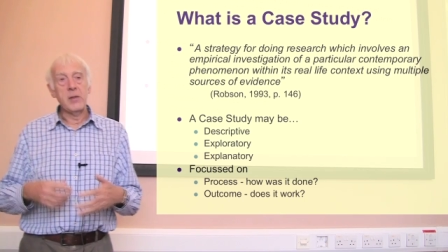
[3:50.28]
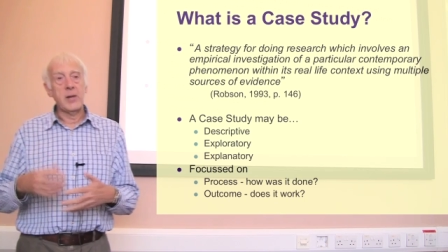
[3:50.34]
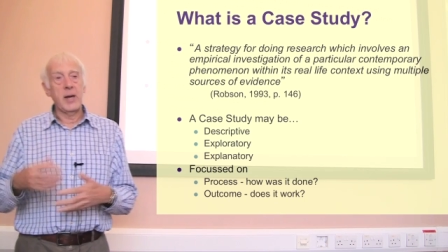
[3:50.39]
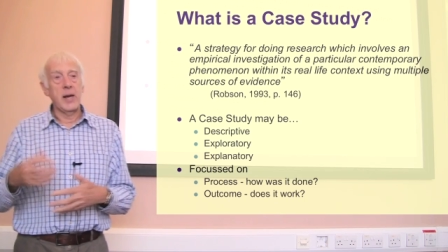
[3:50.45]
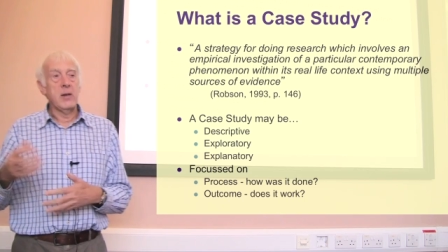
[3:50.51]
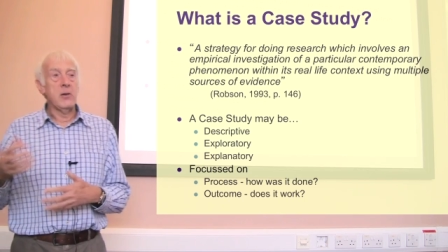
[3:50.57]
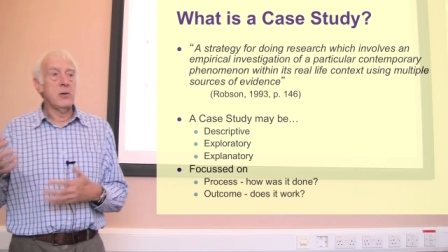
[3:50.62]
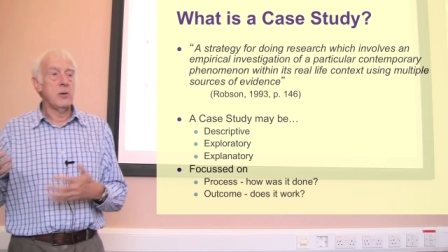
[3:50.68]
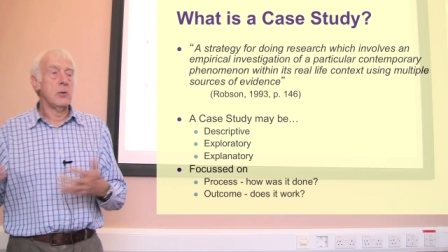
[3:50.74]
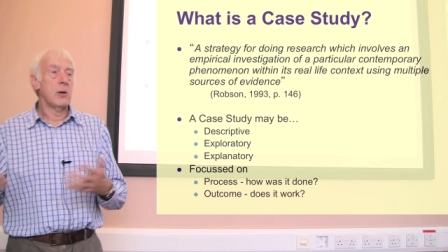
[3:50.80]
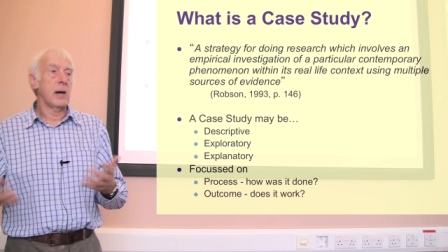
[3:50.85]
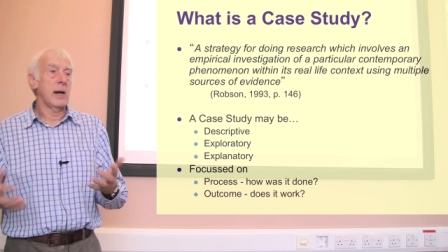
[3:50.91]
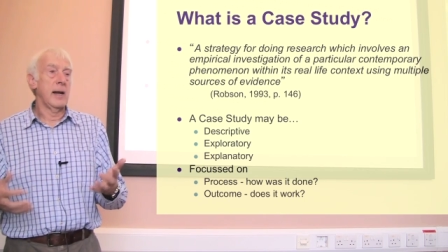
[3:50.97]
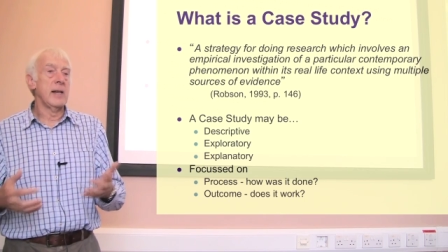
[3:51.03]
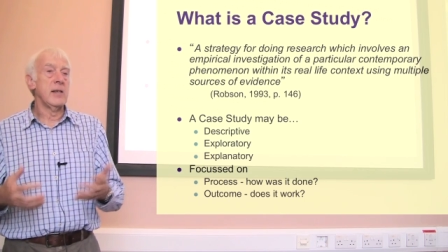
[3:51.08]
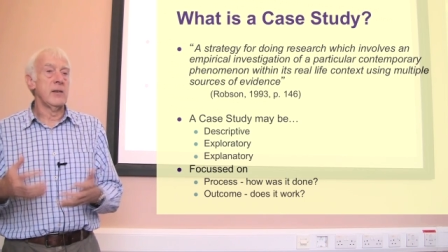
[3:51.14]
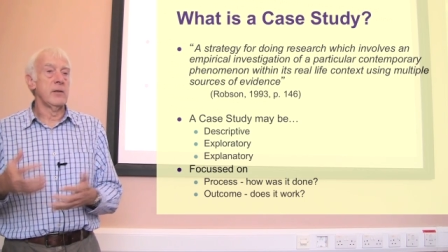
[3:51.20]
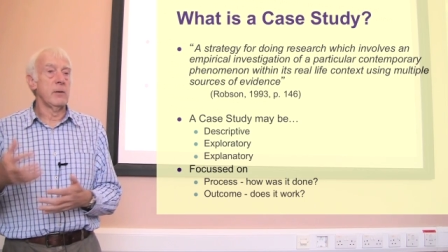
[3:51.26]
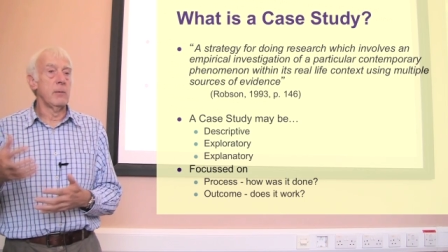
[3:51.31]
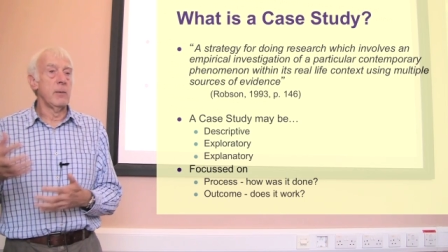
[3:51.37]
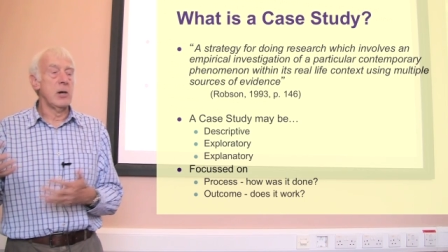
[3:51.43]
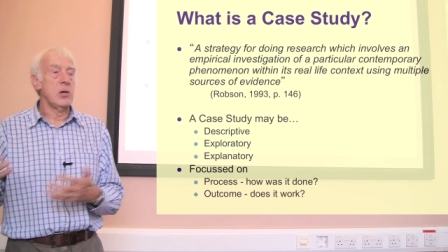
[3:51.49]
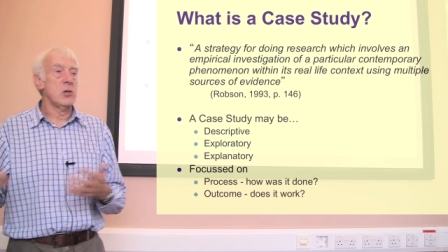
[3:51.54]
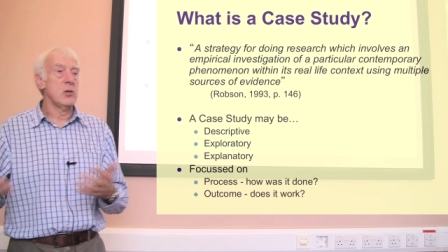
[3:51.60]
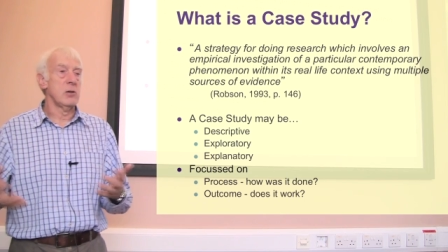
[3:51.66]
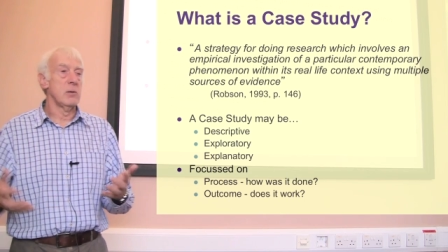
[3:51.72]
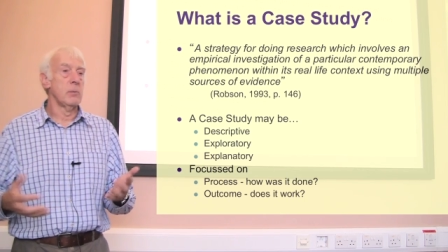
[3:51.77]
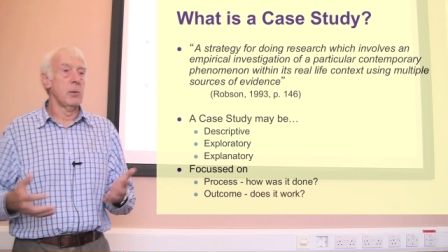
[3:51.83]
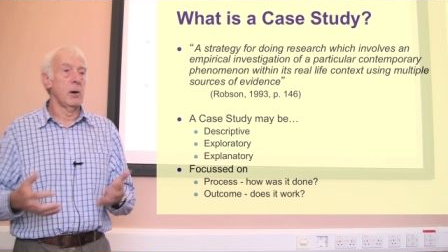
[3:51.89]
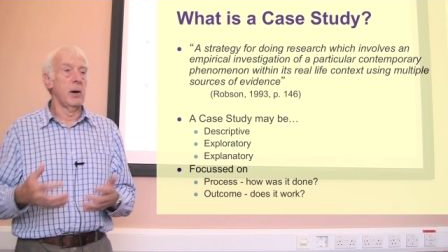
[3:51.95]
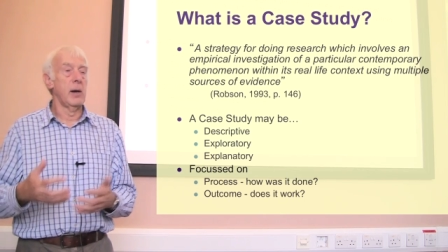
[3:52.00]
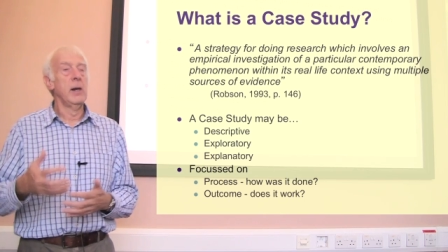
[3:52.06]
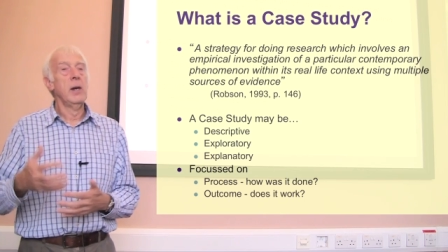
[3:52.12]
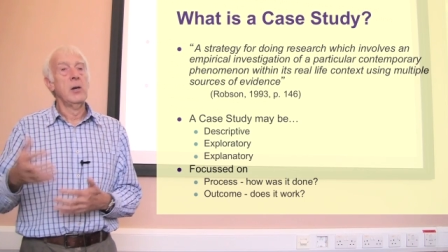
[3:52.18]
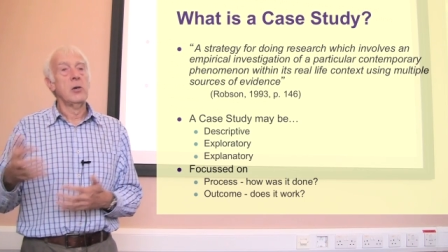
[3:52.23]
then you collect information
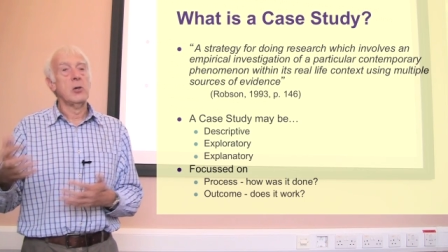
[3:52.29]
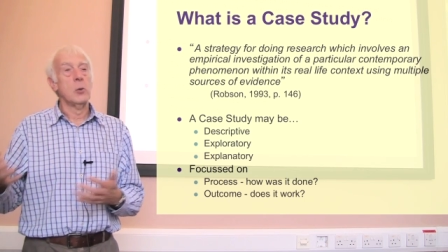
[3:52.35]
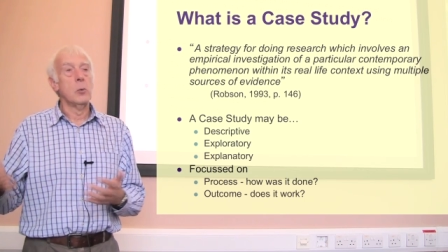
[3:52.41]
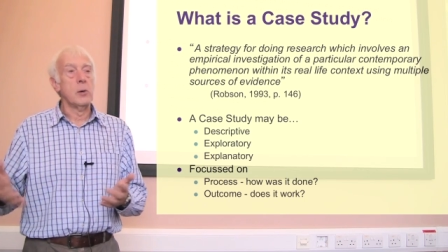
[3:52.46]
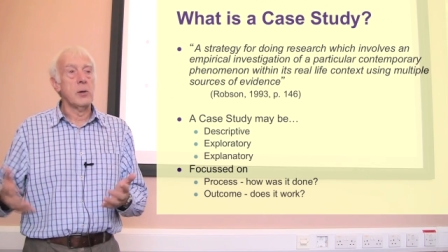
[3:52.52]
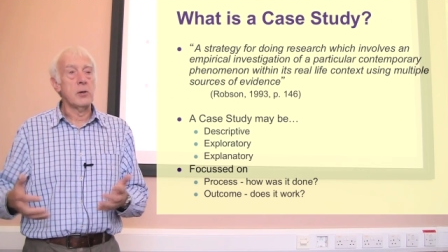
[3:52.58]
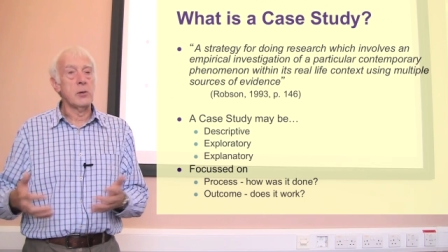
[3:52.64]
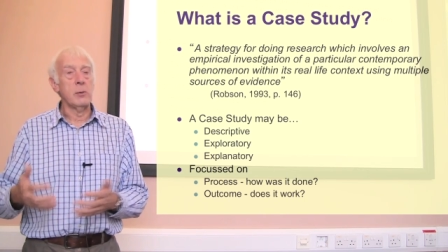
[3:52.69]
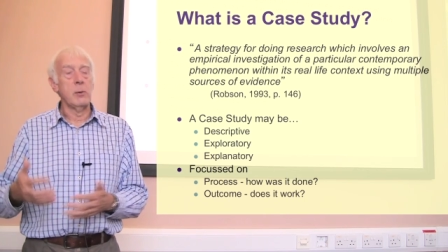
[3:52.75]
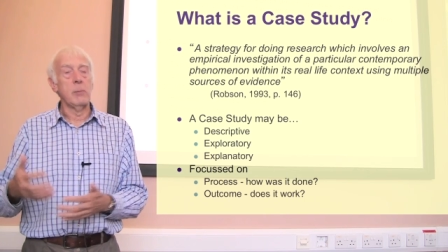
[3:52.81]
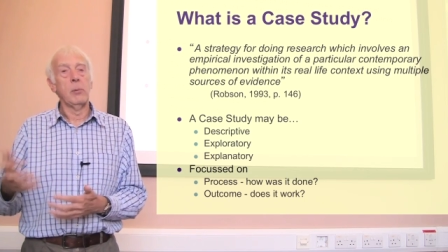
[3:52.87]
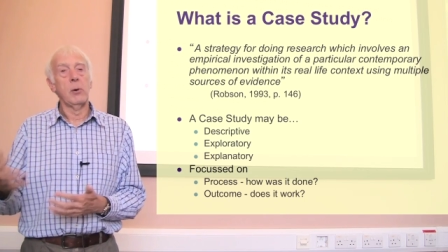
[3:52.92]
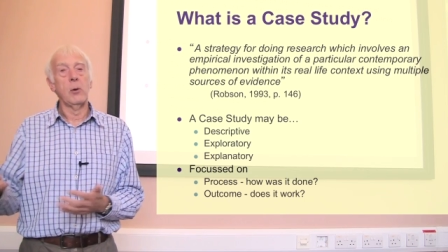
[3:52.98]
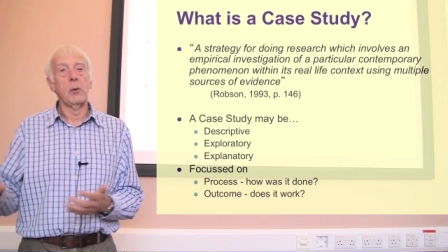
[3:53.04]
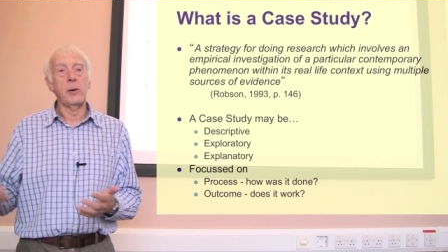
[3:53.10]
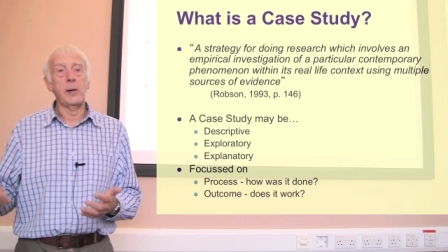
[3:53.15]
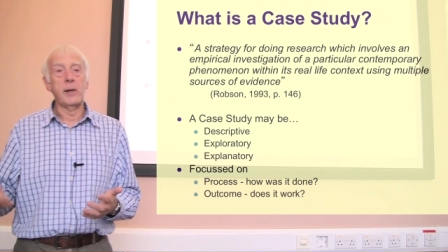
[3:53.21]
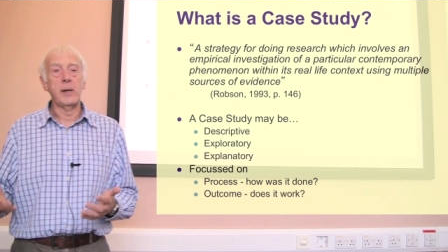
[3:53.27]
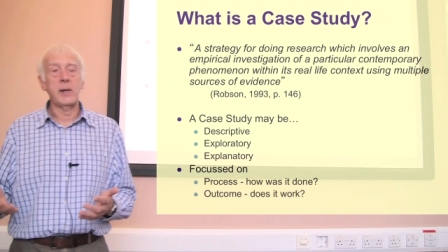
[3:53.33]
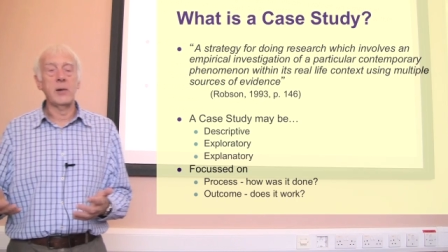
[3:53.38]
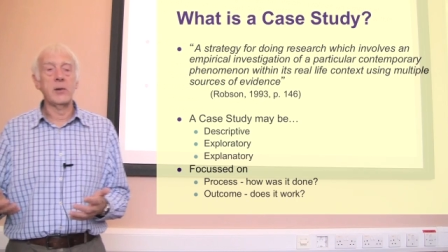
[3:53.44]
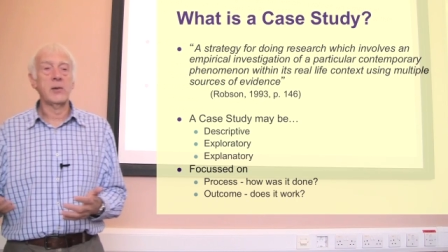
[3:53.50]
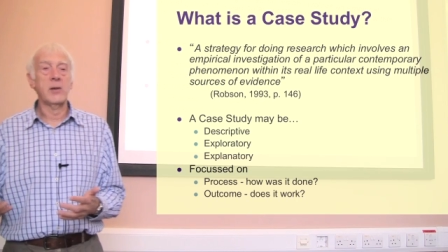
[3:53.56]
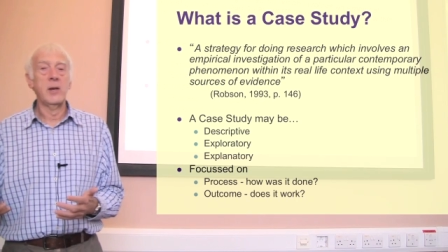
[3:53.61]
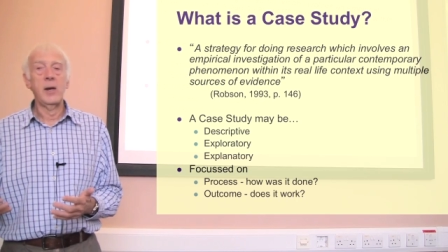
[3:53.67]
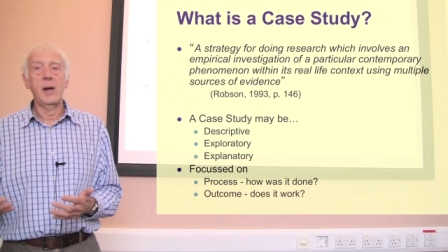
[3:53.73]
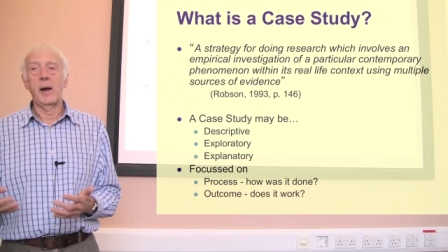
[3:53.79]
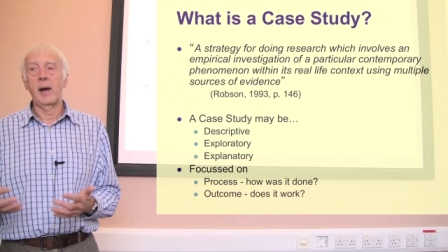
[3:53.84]
by talking to employees